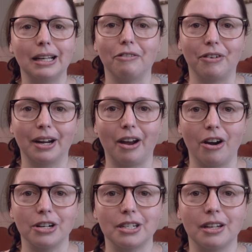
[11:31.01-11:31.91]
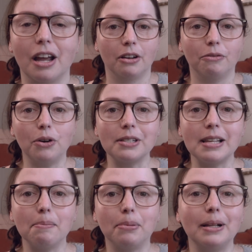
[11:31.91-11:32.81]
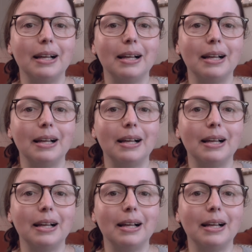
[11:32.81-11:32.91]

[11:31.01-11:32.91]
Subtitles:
different card. For example,